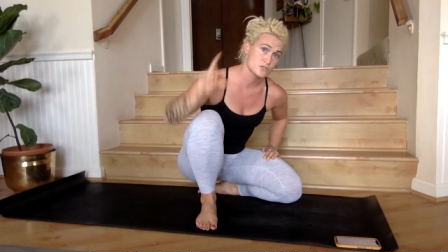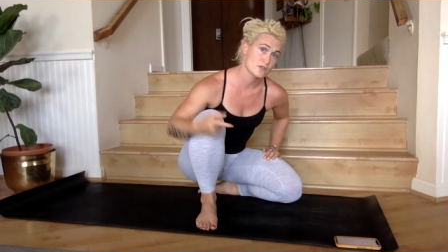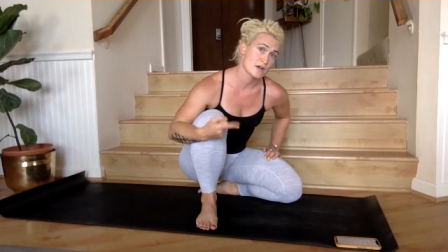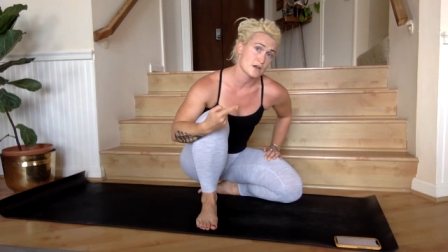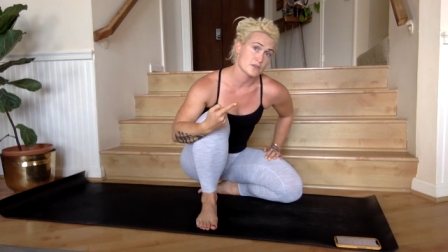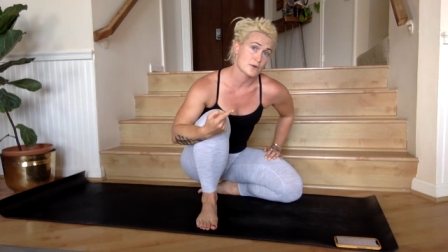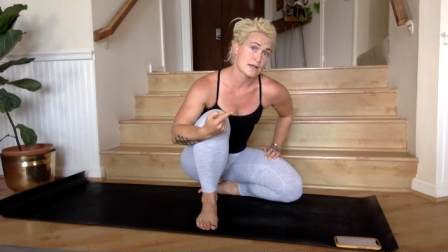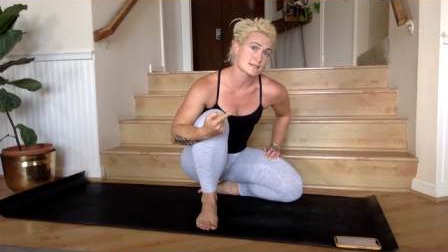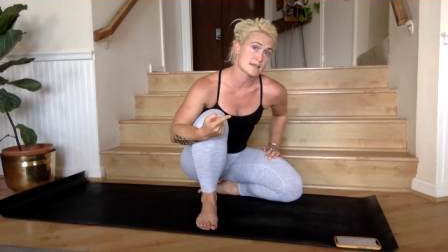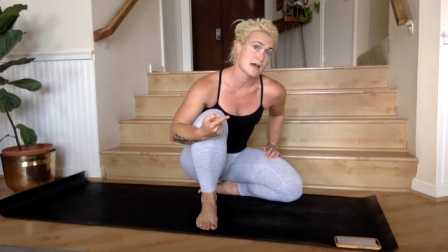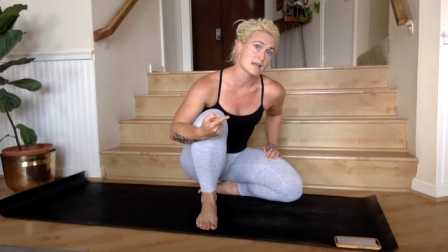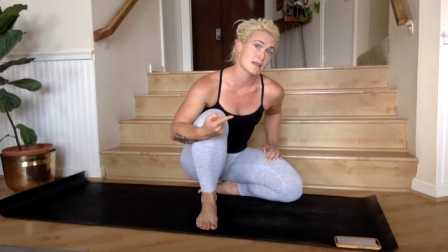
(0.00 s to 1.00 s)
We're gonna do that
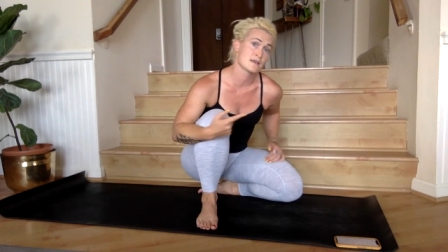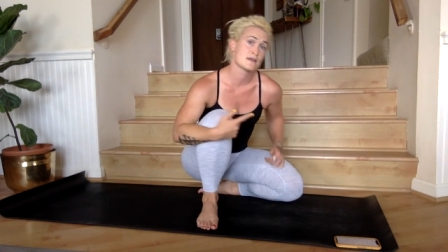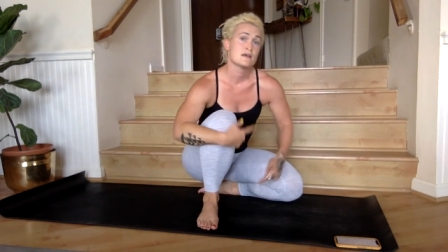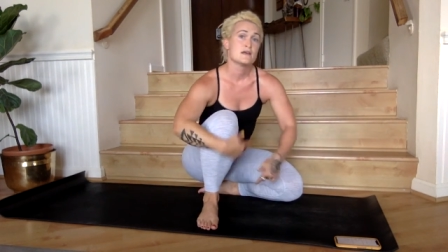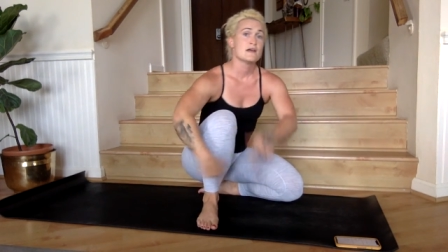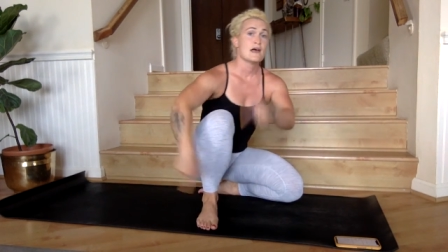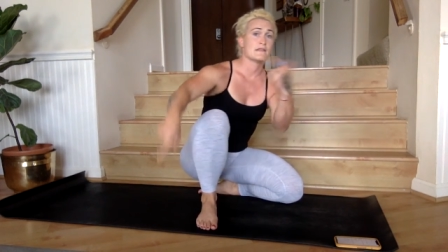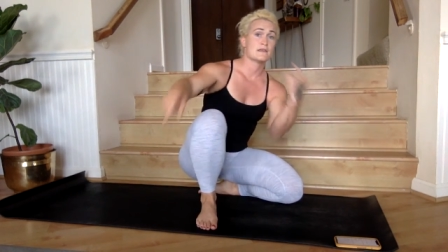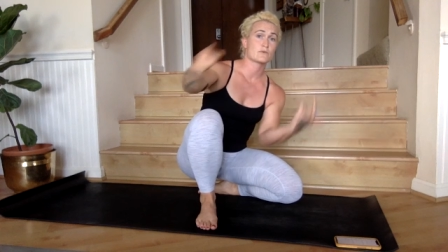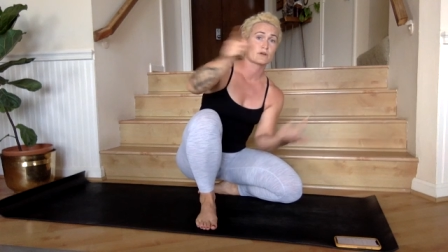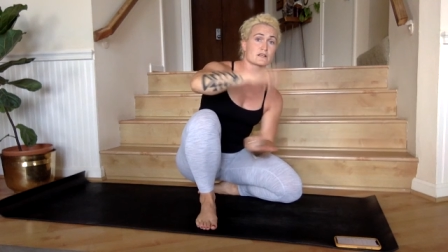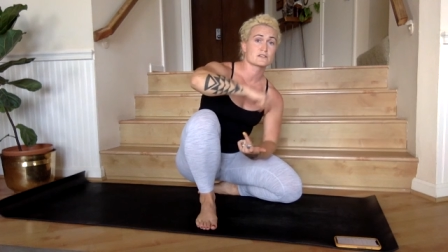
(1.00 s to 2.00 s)
on the right side,
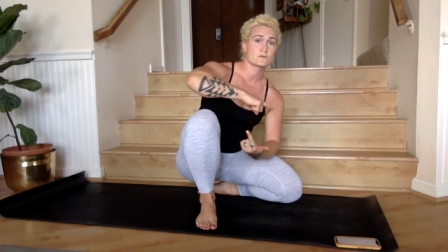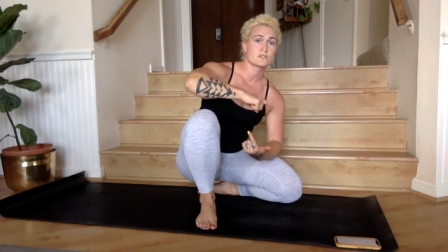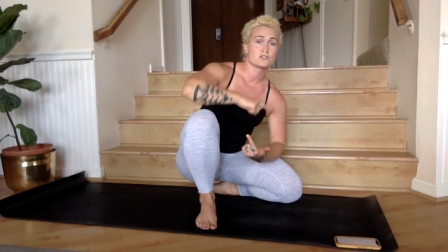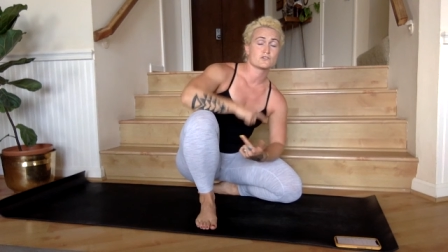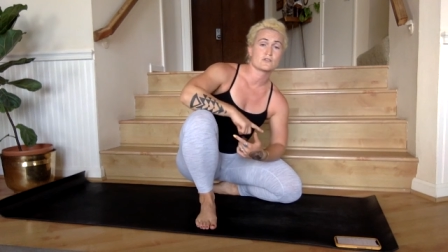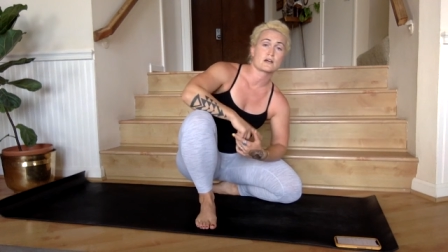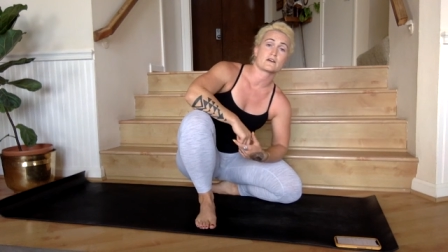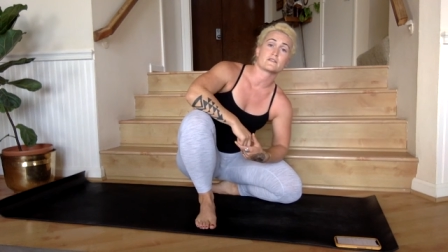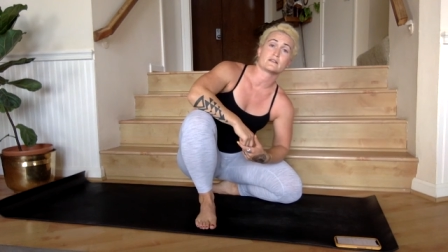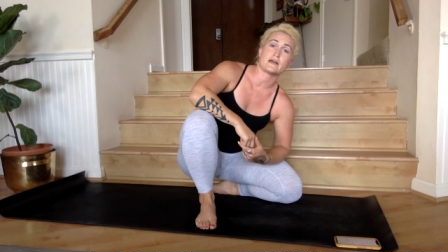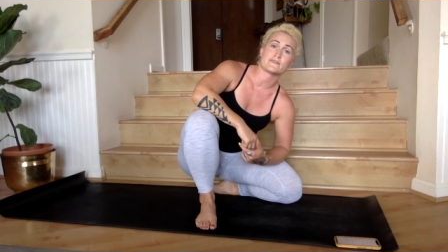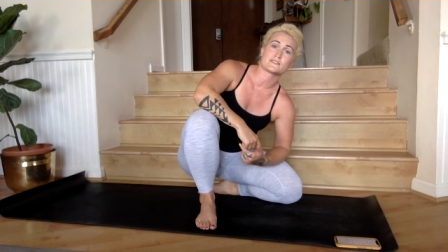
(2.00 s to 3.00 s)
and then we're gonna switch and
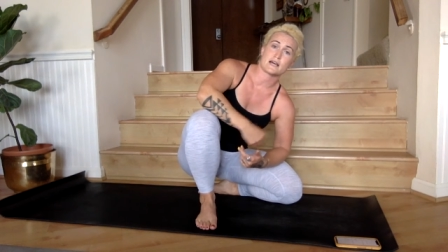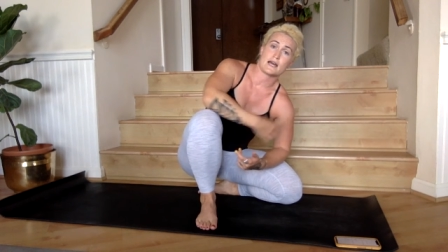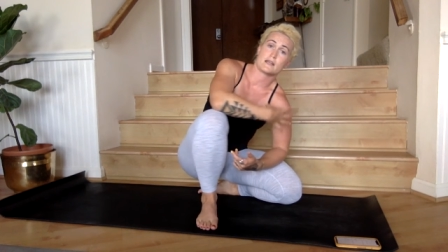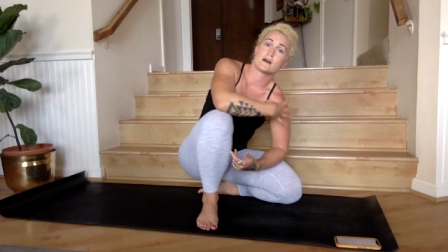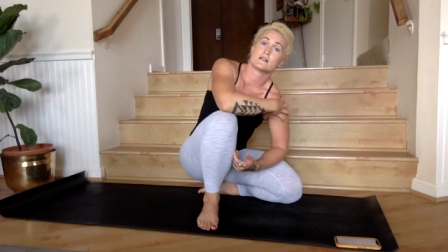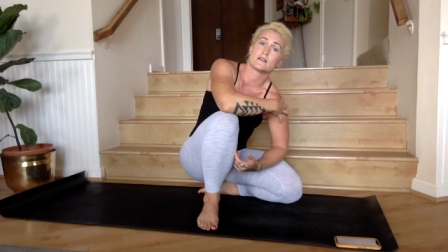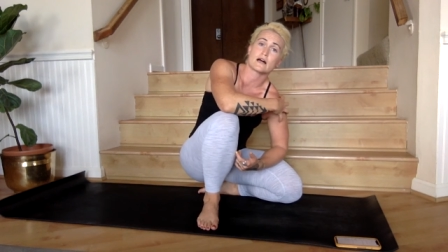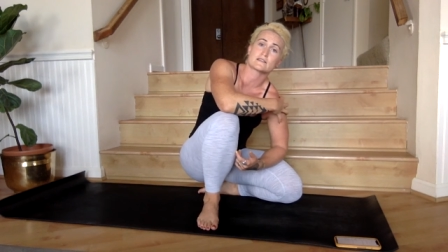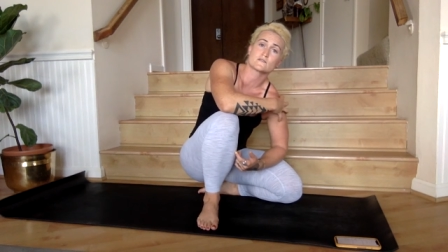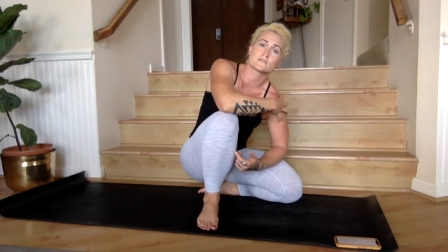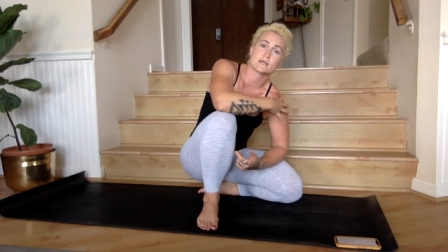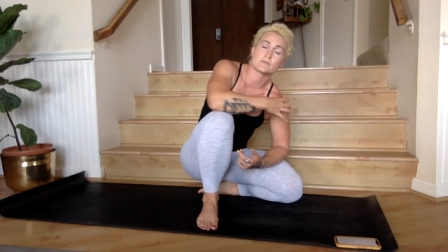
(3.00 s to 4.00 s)
do that on the left side.
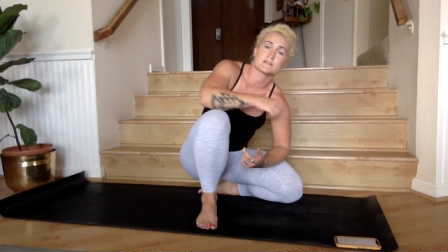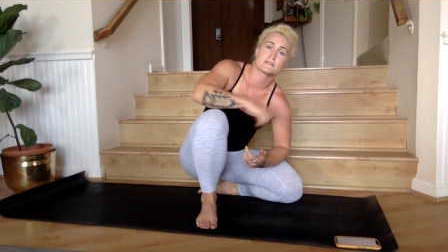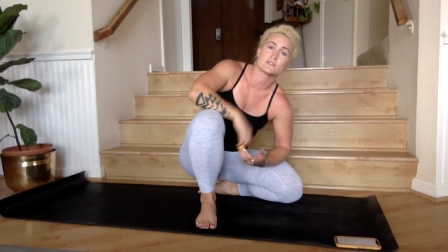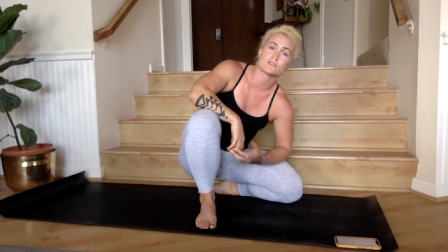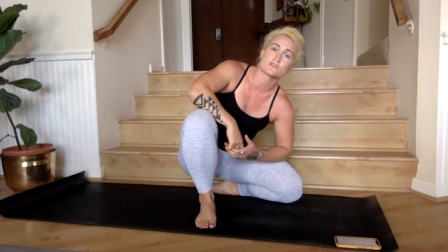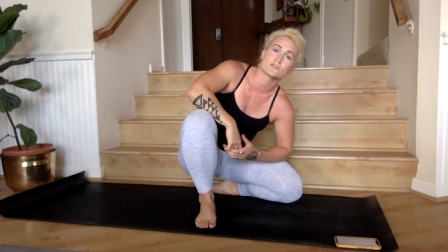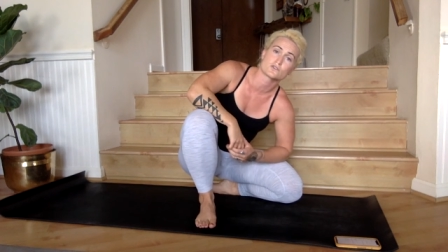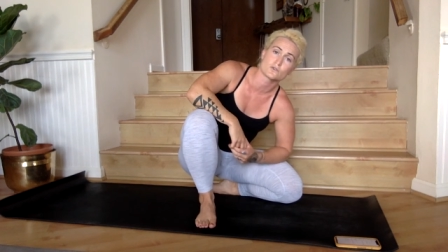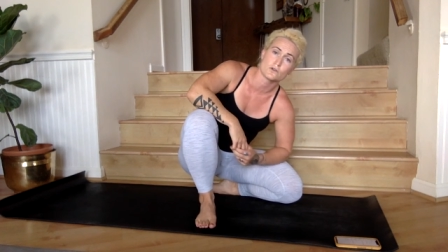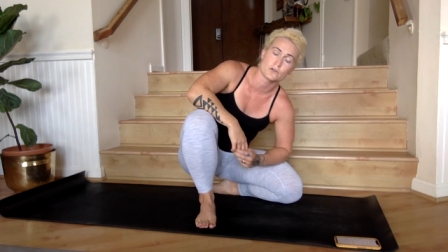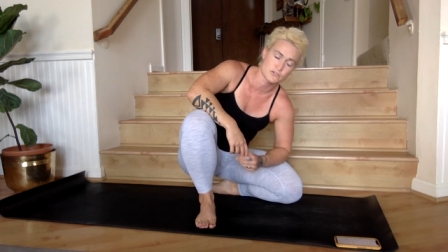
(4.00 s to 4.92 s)
Lots of stabilization in